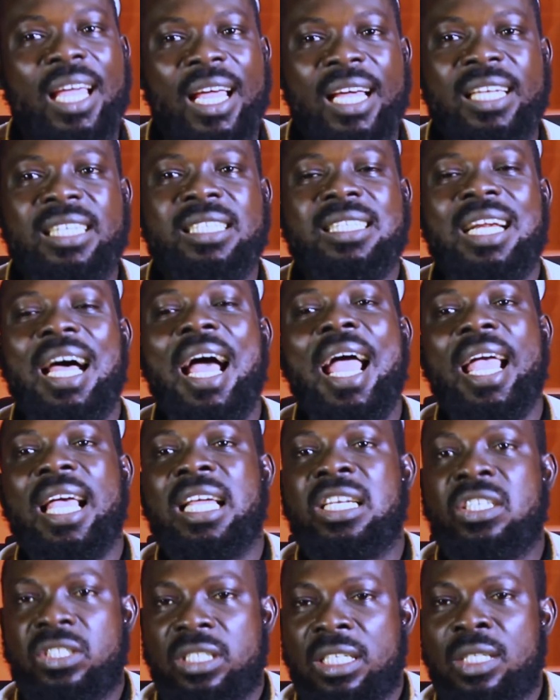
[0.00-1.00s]
and try
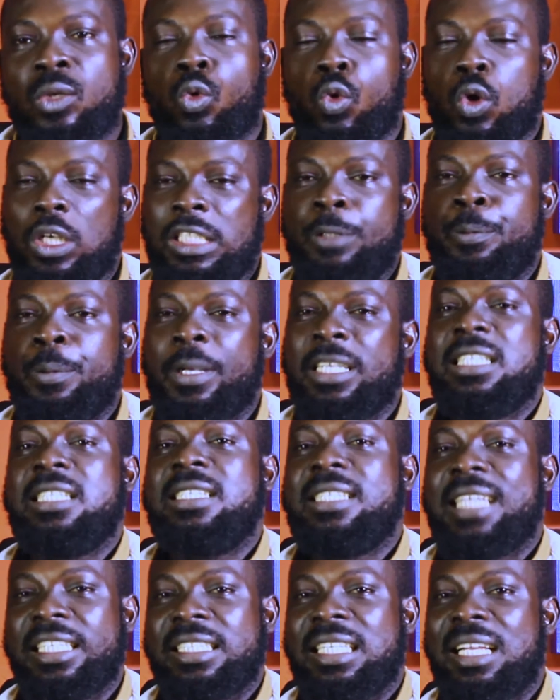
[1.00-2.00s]
and treat
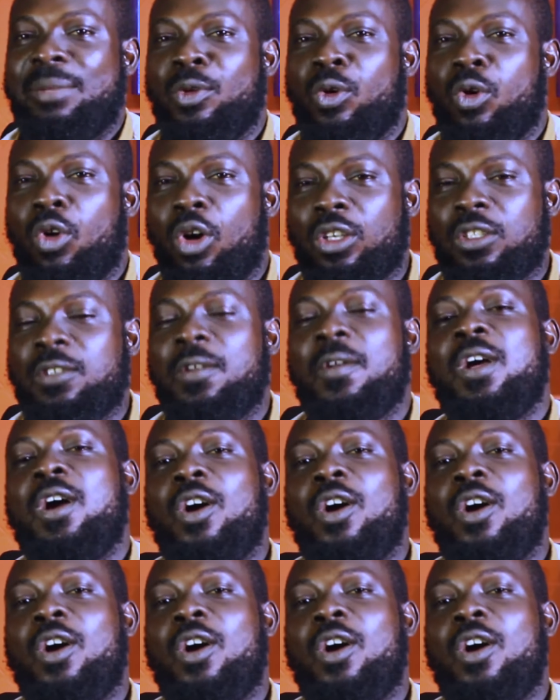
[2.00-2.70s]
constipation naturally, because